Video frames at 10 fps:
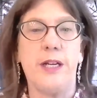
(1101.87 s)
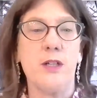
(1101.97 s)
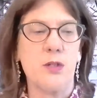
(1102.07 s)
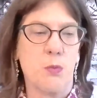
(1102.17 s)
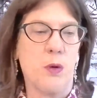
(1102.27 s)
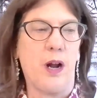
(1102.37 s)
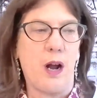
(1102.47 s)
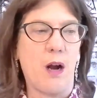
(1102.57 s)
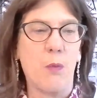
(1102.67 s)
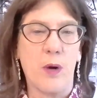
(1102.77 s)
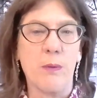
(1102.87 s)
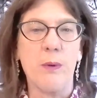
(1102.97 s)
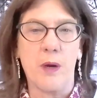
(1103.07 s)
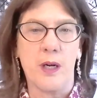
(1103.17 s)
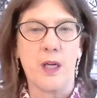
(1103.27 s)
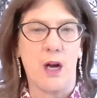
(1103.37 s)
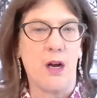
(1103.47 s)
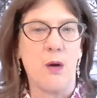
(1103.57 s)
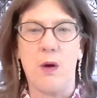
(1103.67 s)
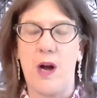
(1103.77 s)
here's where we want to
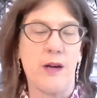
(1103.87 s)
go.